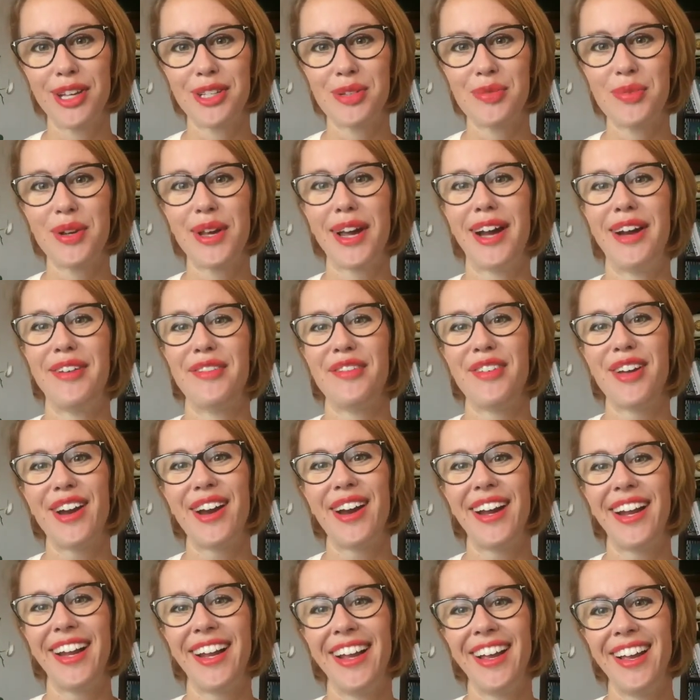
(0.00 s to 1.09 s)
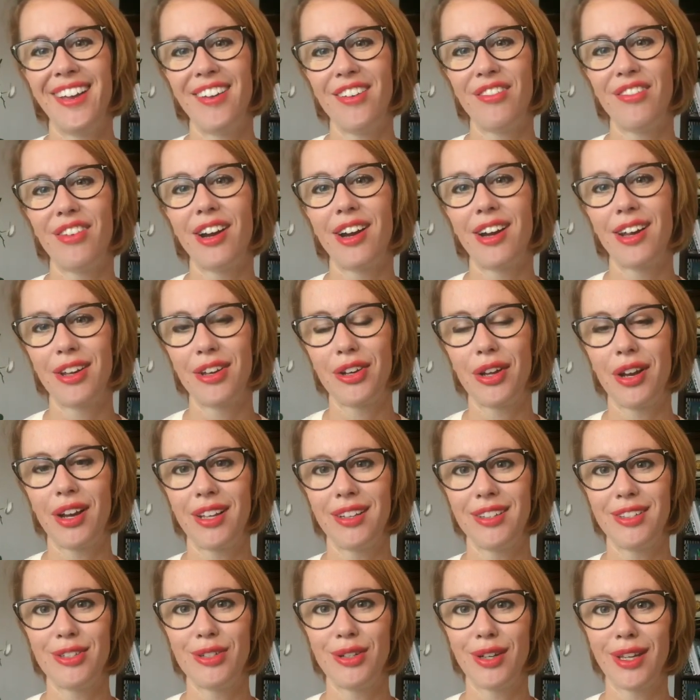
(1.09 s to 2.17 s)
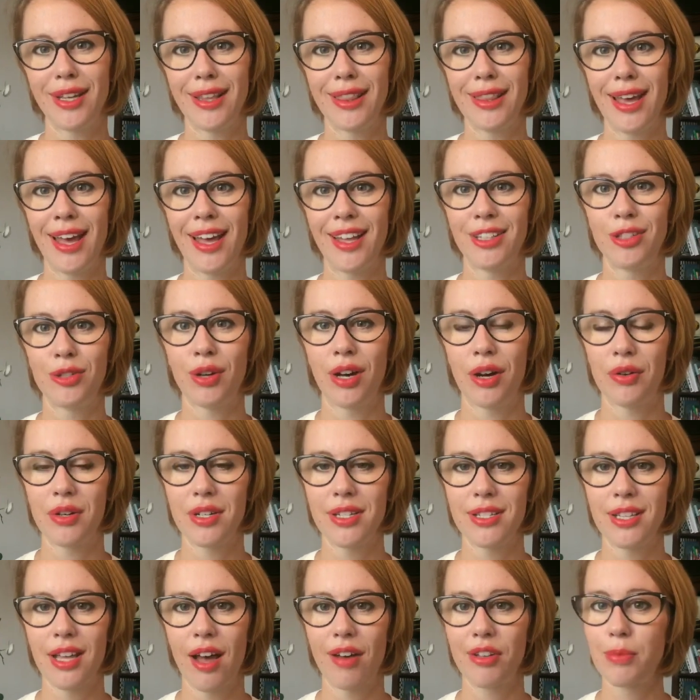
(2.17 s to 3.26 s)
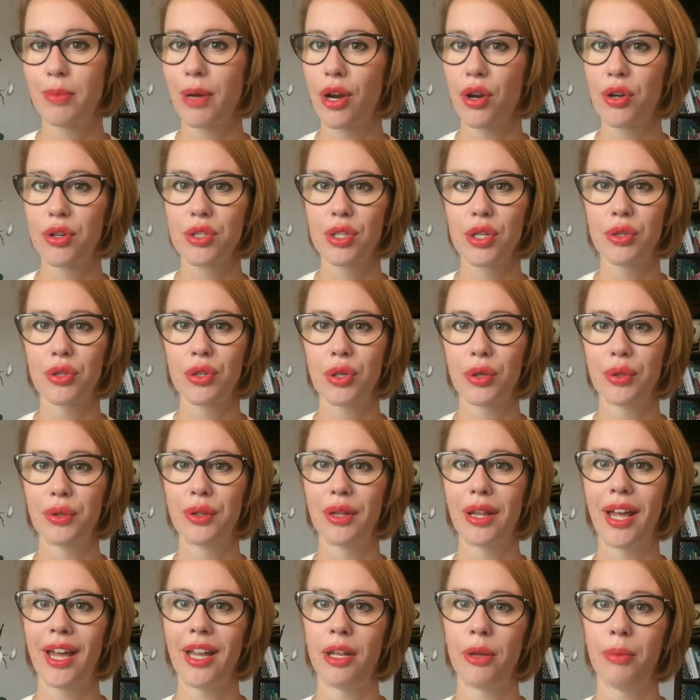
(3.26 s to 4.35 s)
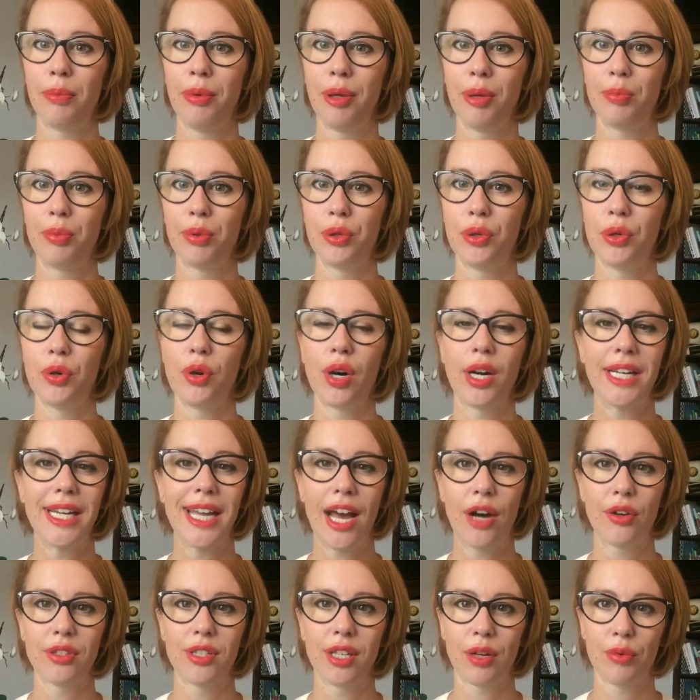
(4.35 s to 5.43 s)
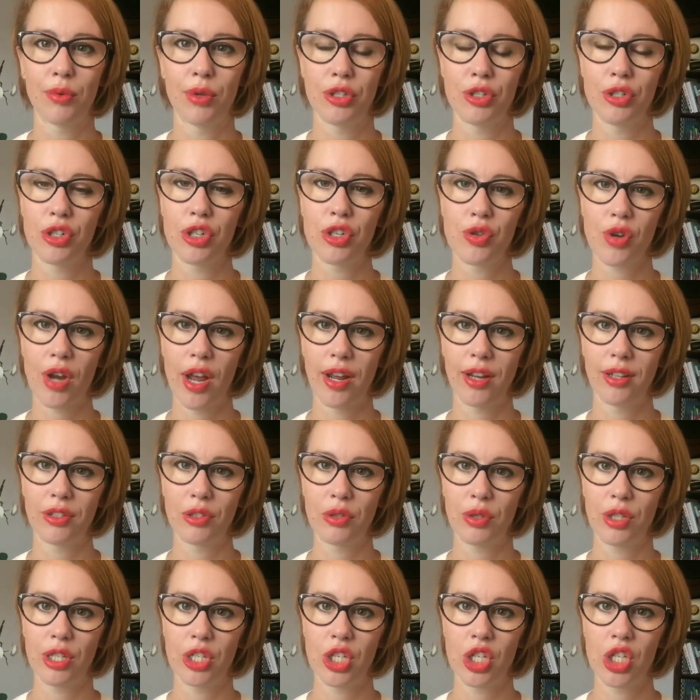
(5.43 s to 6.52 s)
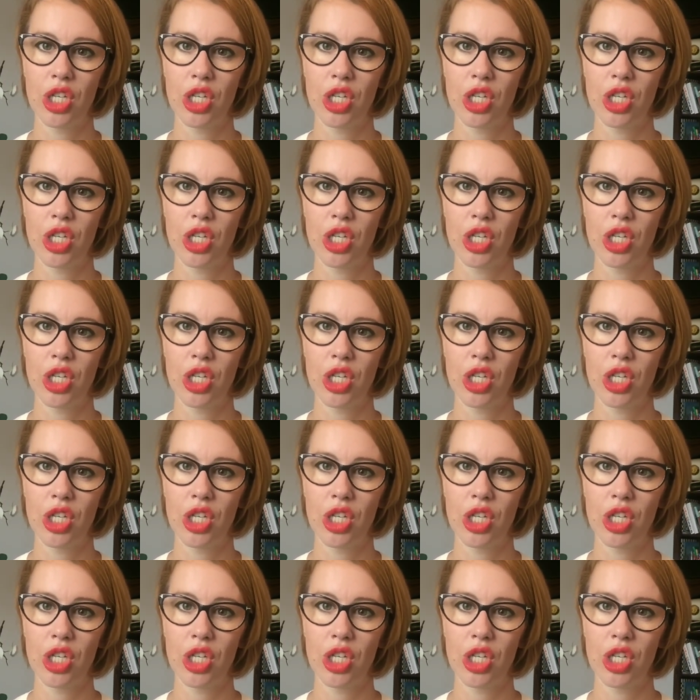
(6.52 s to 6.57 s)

because we are very, very good at doing that to ourselves, but also don't let the people who are doubting what you're trying to